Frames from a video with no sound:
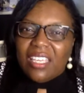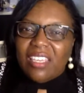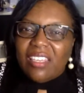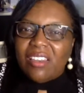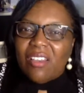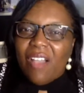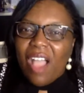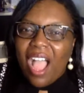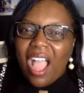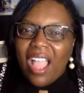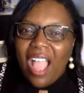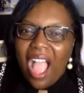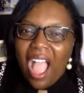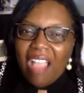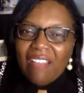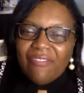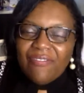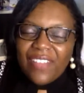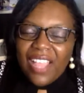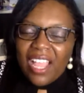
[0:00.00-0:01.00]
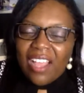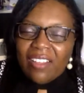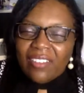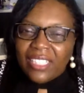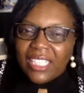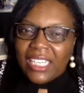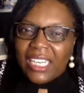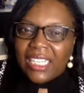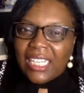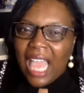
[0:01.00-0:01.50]
I found
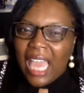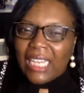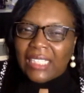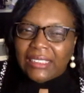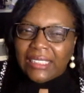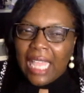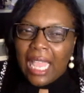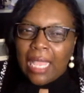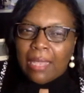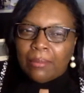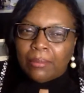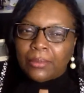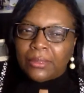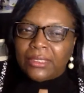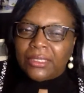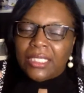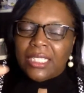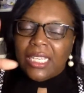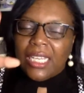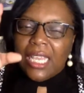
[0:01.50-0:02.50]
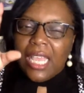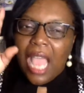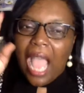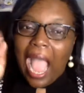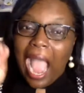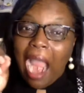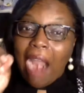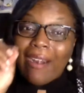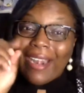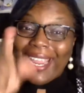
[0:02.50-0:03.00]
that a lot of times
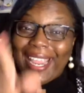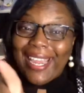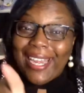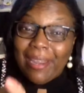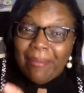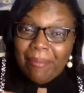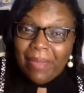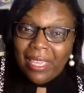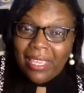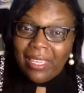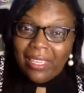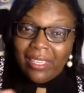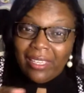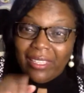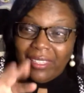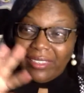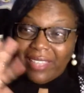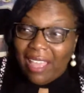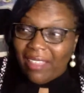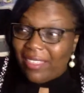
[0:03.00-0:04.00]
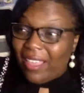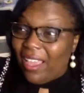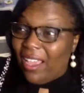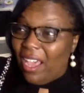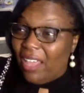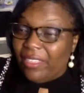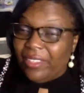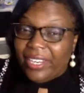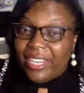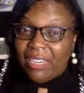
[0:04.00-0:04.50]
our enemy, not that
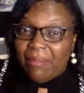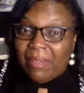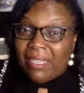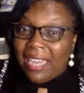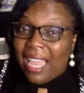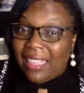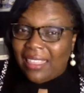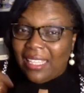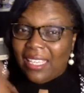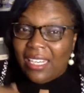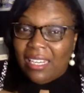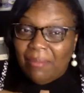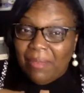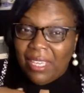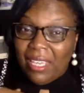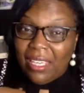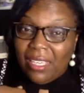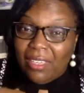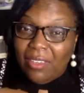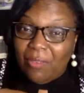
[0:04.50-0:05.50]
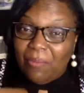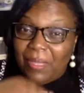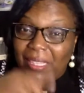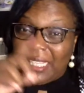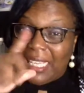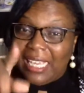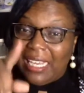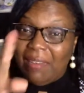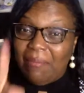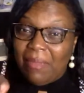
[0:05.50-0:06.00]
other enemy, not the enemy in you, but
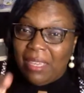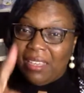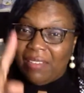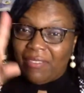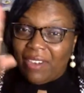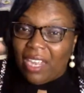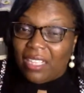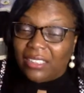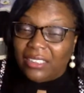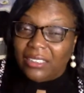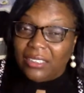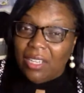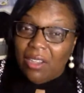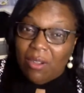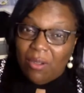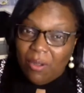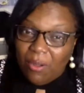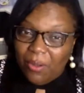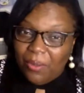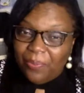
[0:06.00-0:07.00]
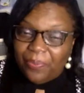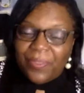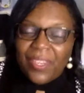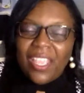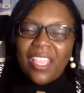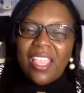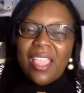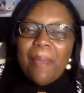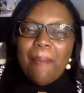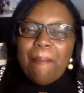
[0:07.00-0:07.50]
the enemy of our soul,
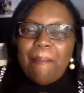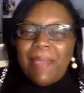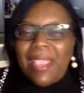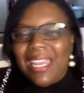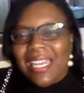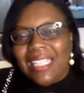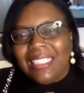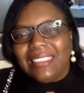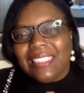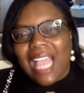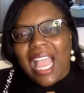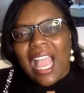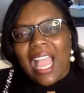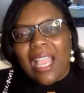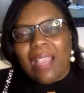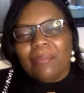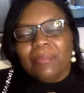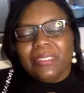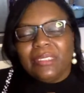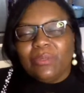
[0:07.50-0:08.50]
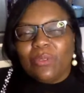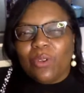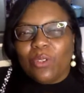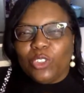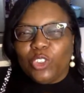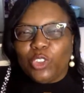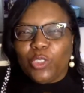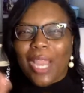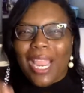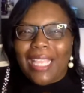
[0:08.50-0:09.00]
many times will
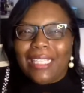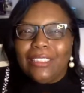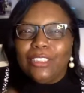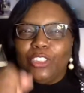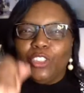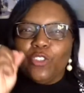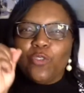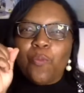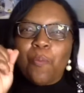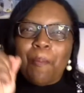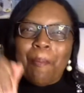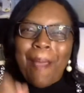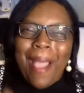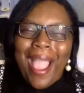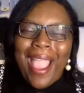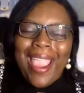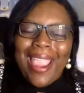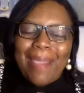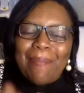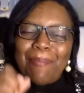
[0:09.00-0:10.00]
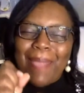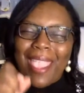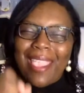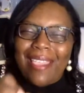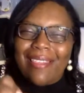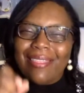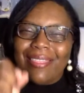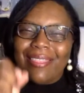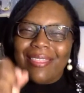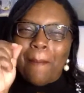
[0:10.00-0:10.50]
try to not
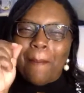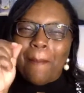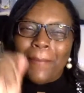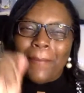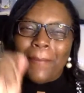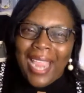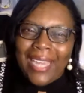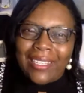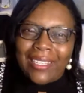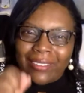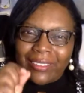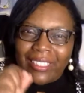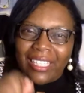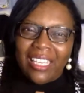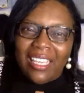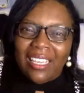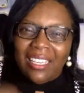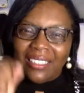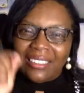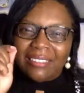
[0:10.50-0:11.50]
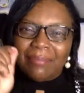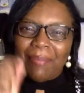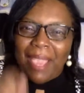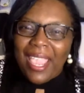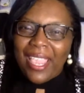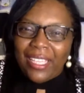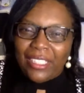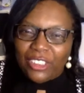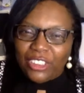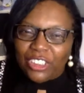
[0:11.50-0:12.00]
make the minor things
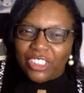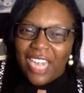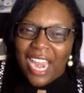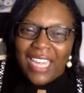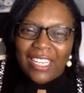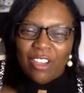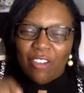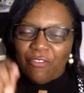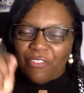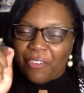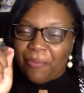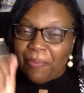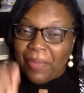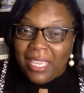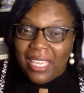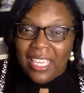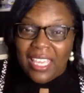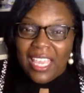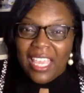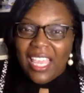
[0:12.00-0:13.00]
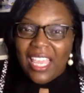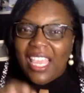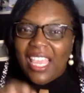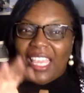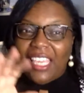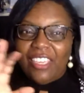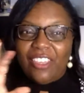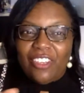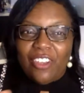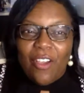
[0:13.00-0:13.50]
major. I know for me,
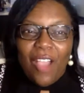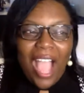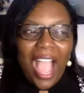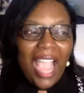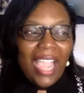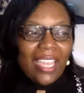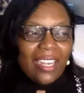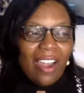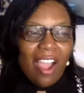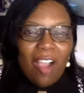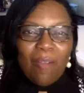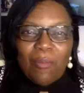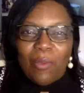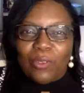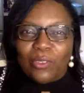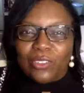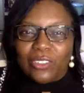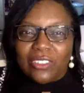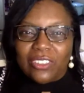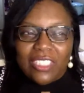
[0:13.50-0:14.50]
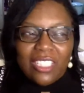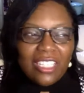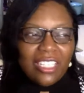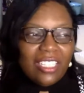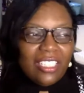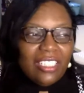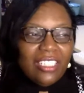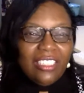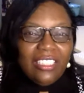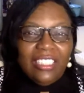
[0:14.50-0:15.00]
I could almost
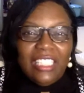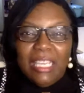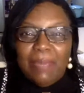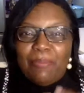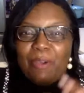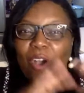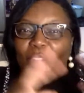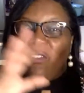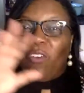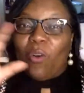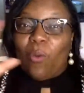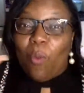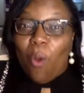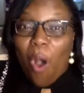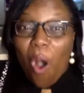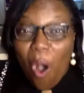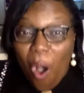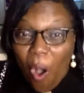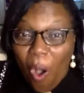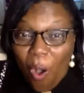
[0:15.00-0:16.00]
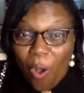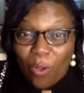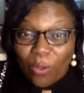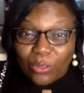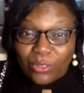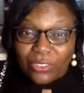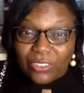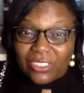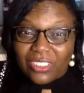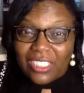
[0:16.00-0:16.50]
leap over
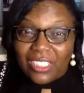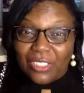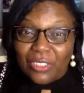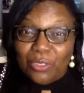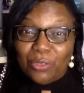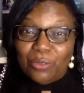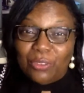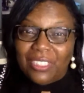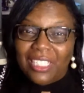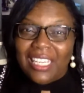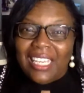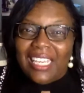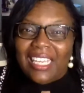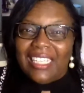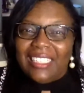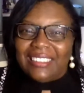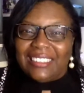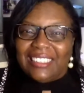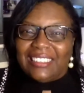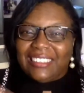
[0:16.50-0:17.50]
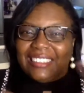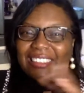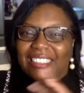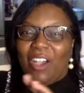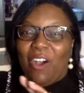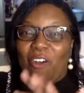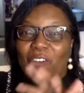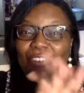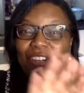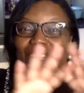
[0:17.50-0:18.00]
walls and do things and just
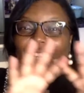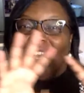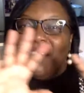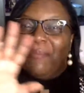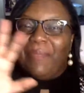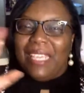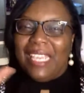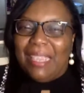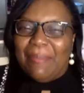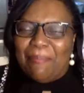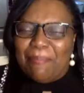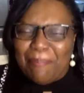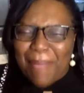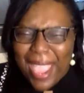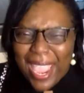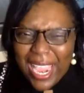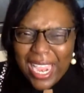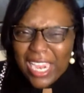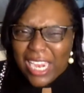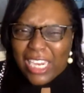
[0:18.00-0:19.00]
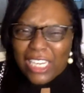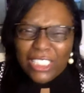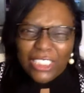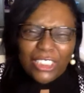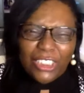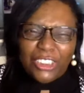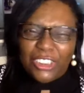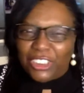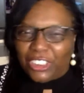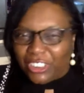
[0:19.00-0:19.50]
overcome
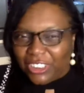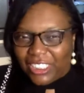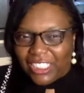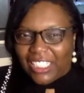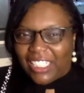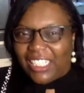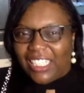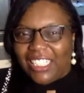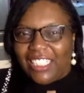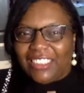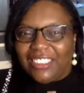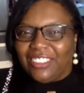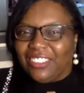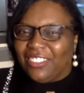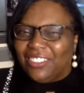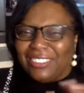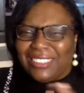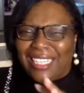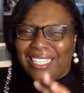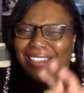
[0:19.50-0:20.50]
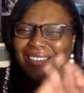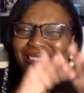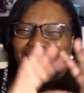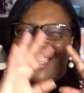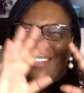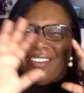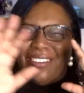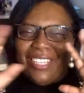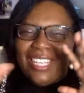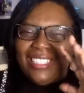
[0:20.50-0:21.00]
major things. It's like, oh,
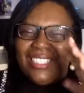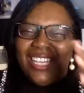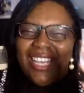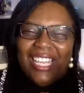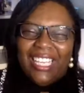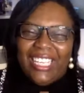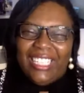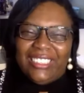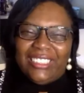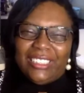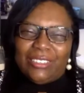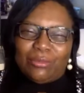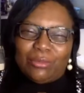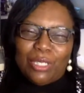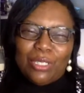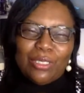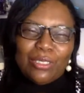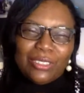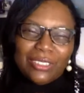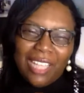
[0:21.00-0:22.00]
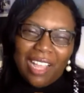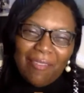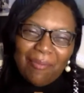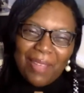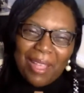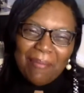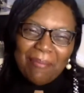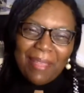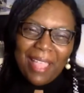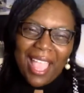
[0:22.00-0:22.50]
that it just rolls off
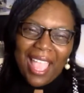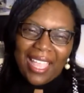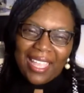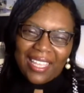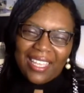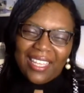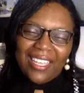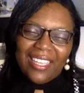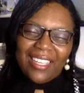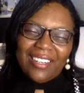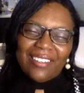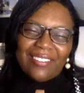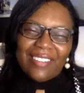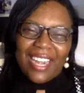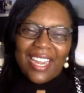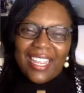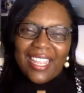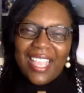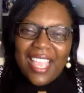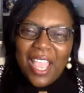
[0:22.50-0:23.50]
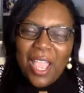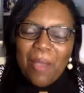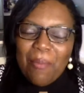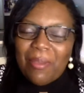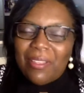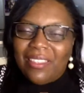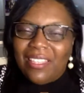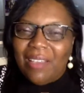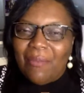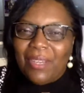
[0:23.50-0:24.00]
my back, right?
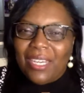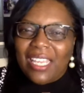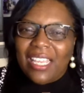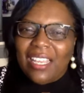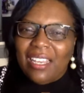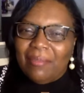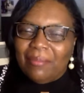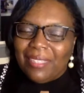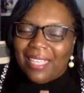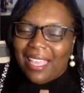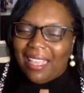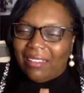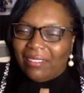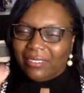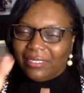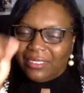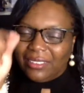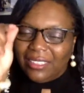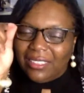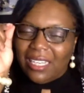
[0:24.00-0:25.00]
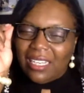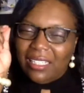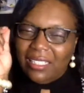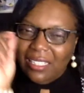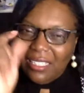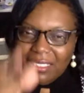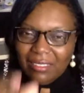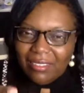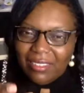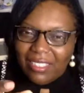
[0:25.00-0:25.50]
But then when it comes down to the
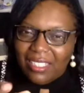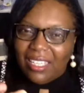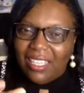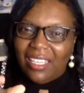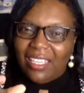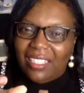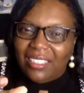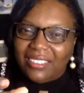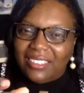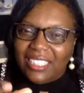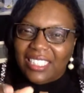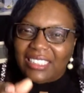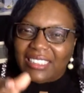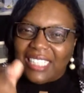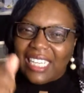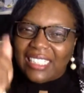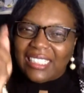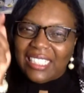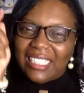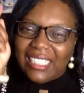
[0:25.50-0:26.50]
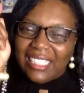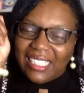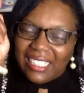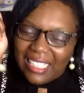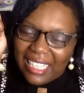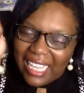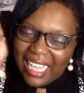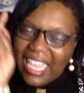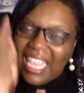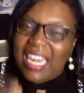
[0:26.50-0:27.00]
little things, it's like
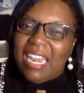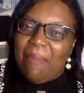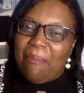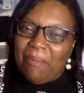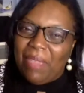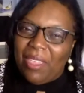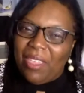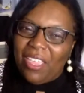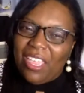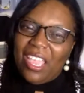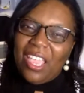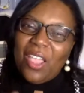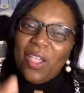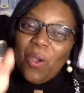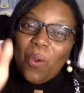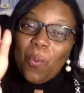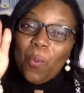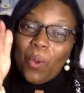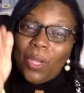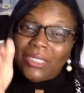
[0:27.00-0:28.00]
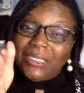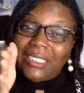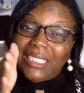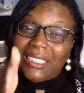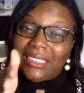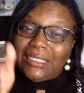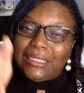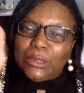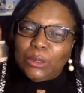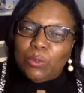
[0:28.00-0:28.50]
the enemy wants
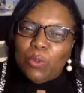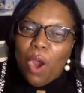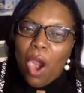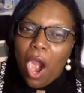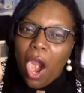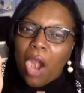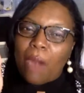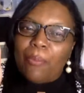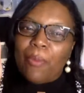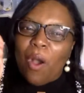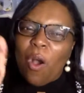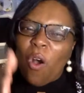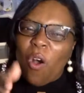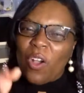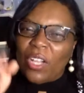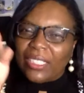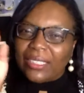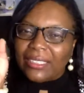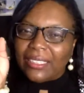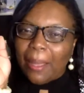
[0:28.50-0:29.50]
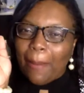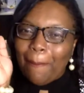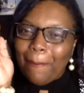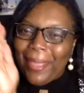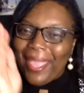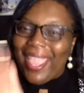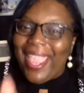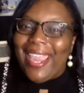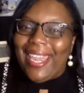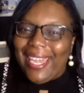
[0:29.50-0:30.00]
us to harp on the
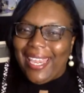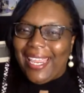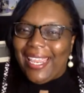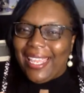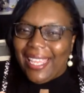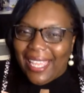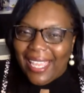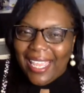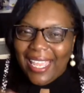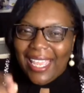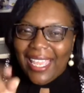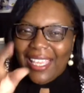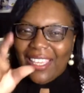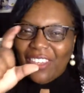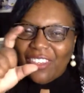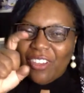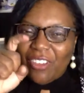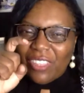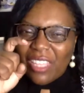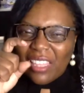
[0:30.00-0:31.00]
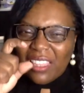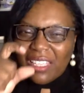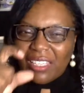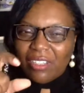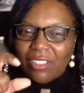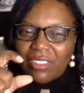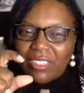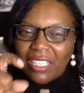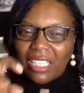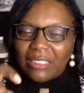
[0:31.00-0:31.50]
petty, the
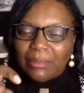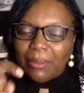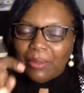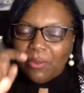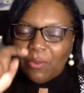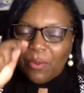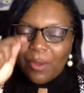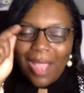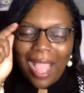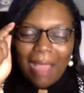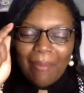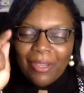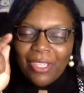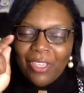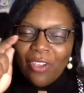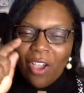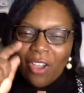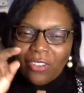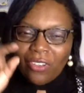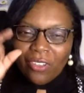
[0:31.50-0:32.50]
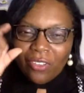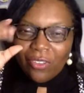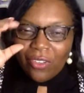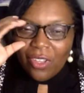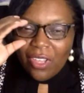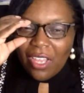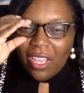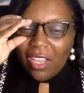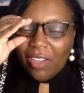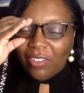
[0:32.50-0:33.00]
little things. But how many of y'all
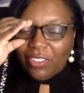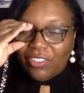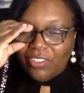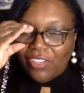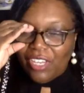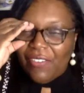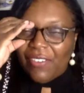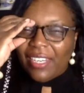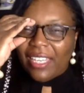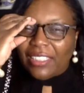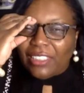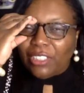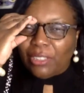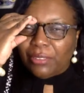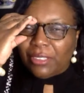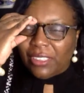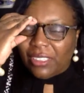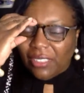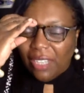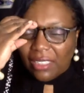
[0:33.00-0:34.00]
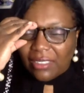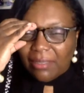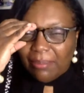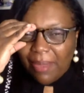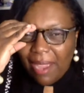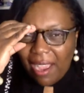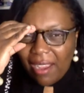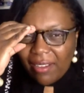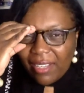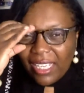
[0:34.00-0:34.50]
know, even that scripture that talks
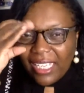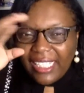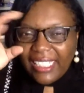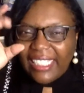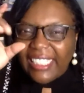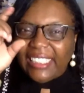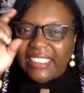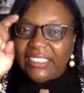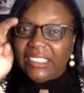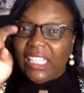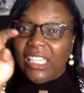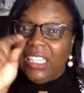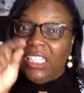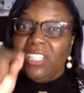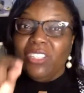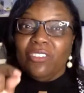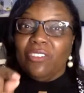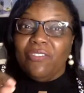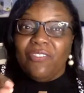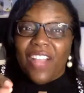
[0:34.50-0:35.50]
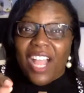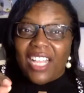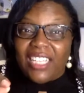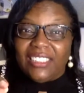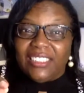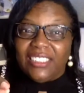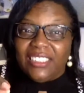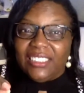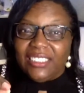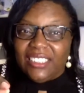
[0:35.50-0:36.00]
about it's the little
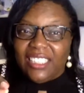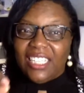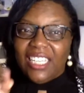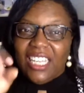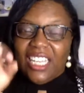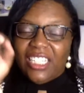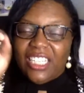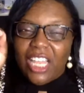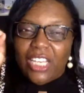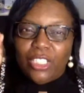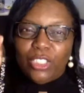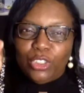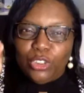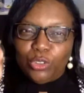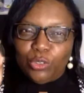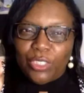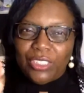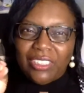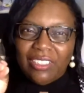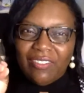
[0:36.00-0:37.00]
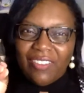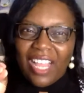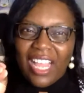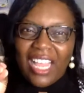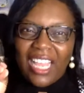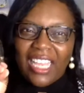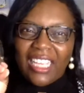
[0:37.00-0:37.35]
foxes that destroy the vine.